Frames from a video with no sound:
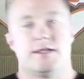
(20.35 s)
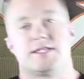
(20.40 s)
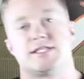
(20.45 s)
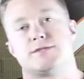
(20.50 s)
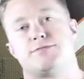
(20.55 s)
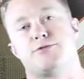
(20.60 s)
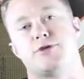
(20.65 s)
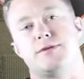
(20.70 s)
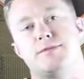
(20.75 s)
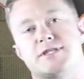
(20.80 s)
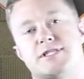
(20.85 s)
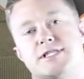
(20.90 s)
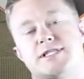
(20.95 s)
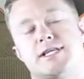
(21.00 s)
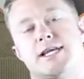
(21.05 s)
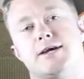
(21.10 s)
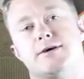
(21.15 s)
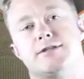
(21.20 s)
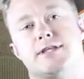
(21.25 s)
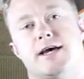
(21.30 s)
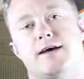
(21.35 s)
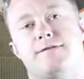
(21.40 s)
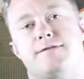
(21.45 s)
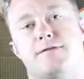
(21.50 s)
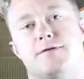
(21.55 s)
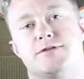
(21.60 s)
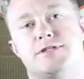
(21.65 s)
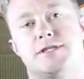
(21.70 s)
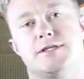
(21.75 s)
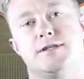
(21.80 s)
This is pretty much a scaled down
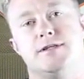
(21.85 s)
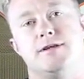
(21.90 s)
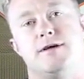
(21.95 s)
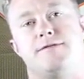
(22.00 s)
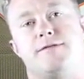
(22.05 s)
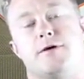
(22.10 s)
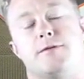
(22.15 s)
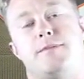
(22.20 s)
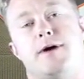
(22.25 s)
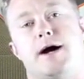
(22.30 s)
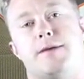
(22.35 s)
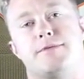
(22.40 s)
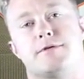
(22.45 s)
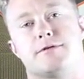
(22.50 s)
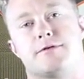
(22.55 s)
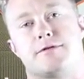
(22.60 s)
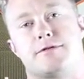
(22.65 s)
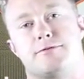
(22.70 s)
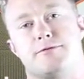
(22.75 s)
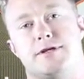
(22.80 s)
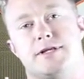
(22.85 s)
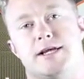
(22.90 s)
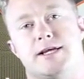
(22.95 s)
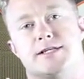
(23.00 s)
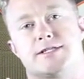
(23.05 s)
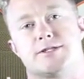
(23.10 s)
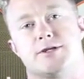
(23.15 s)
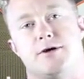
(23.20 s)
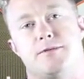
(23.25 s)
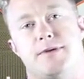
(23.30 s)
version of our popular
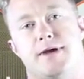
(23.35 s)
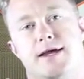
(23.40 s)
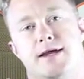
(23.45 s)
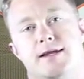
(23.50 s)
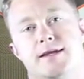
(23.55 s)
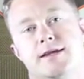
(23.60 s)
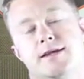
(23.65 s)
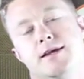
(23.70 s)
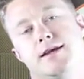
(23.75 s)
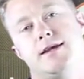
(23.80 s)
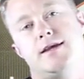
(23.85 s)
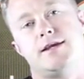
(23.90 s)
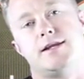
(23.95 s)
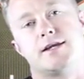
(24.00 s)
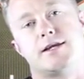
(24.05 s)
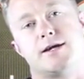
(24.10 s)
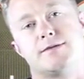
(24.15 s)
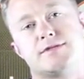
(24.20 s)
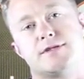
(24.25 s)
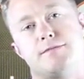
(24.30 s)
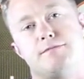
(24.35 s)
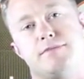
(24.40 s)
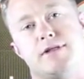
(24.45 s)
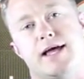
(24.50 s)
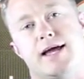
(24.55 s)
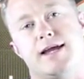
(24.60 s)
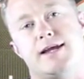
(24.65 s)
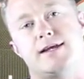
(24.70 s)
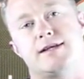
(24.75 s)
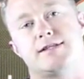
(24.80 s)
three-day assault pack, and it comes in
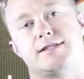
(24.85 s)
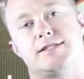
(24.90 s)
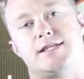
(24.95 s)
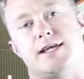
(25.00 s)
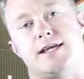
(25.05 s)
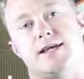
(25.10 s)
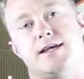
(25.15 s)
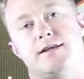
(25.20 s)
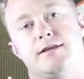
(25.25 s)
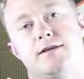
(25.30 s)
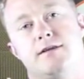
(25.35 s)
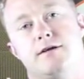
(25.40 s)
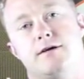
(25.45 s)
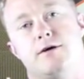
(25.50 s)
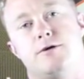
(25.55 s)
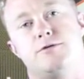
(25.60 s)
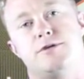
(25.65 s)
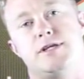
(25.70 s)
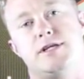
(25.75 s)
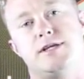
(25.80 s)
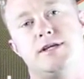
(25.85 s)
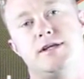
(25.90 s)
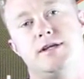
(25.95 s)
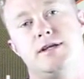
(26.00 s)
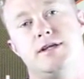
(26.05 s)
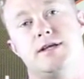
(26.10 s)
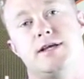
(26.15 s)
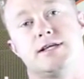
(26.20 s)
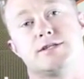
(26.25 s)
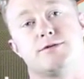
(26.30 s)
black, tan, OD,
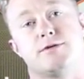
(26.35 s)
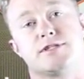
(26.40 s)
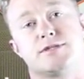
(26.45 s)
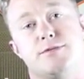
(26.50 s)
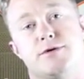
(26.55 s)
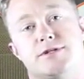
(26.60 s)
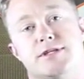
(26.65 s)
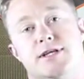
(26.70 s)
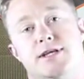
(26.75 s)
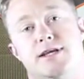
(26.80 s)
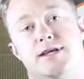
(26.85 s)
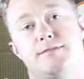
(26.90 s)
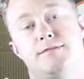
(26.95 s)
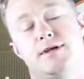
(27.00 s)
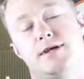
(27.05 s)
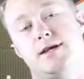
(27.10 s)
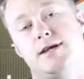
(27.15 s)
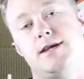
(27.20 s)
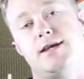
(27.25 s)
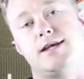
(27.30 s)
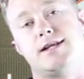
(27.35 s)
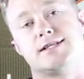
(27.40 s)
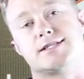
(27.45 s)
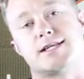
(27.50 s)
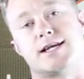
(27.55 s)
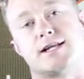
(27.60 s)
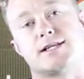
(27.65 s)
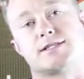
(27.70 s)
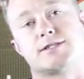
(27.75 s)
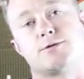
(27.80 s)
as well as multicam, and
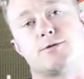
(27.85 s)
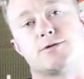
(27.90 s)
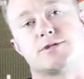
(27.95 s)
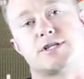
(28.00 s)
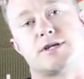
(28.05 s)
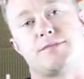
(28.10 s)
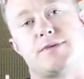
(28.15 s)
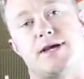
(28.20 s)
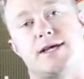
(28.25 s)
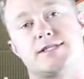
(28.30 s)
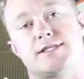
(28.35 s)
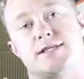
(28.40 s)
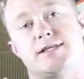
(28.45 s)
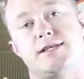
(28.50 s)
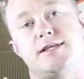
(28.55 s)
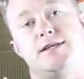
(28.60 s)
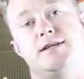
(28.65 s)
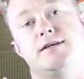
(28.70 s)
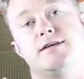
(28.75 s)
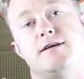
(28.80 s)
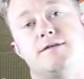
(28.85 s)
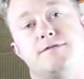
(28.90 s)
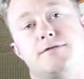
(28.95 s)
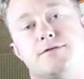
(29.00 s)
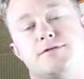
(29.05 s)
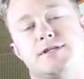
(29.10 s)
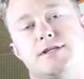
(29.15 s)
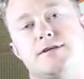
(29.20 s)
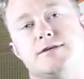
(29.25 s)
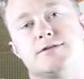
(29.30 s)
it's got a storage capacity of
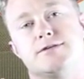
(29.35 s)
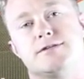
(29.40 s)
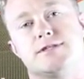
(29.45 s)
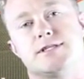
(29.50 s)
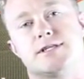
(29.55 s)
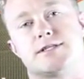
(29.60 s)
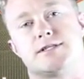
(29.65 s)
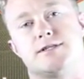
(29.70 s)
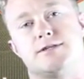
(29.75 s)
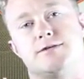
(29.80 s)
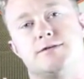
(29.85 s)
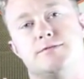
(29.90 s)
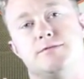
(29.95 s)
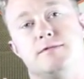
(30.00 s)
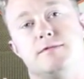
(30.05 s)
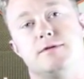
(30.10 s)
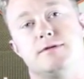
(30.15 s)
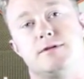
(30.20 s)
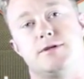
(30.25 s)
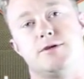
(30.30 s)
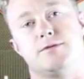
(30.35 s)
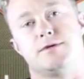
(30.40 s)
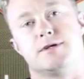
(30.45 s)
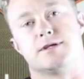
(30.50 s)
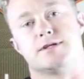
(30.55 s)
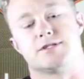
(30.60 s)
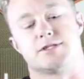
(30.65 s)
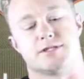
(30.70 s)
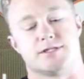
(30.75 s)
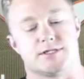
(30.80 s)
1,362
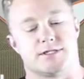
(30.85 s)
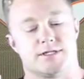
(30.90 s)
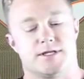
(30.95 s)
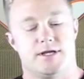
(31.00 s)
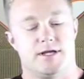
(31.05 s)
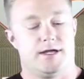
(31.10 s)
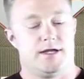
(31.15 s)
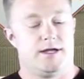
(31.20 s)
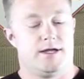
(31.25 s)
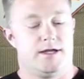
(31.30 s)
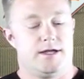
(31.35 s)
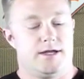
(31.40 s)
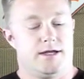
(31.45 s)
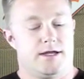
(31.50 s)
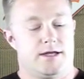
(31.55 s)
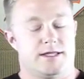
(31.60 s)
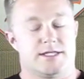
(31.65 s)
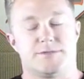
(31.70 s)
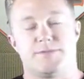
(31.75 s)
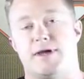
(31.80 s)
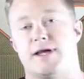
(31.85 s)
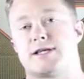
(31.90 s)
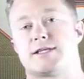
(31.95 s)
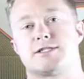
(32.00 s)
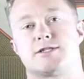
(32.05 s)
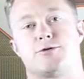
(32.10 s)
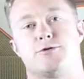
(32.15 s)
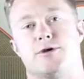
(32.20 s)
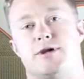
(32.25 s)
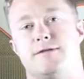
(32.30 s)
cubic inches. This
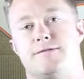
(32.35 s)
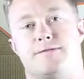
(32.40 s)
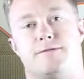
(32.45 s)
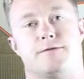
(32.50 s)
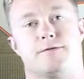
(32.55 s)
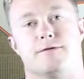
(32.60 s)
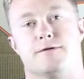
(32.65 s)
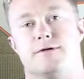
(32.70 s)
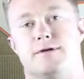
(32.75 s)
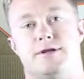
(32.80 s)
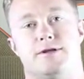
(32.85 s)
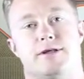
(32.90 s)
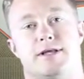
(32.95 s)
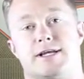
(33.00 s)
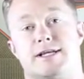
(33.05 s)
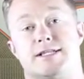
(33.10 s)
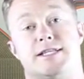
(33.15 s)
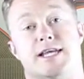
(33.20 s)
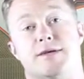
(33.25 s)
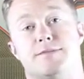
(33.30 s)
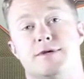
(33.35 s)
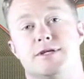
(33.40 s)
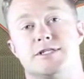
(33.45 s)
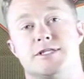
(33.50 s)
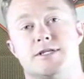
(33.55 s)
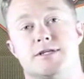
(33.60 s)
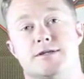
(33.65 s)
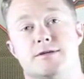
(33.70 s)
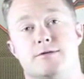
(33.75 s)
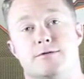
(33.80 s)
pack is great for, you know, like a day
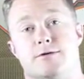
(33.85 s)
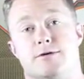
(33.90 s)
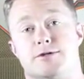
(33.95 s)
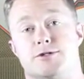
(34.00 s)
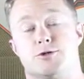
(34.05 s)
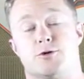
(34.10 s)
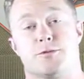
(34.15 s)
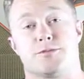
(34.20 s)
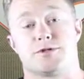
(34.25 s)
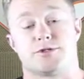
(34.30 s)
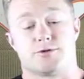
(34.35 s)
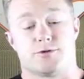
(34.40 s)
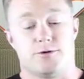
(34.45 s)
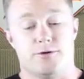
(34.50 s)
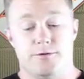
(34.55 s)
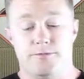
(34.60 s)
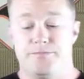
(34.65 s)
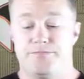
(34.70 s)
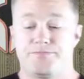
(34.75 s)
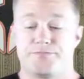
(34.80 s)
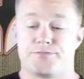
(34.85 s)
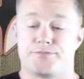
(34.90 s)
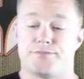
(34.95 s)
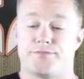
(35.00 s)
mission or a short patrol.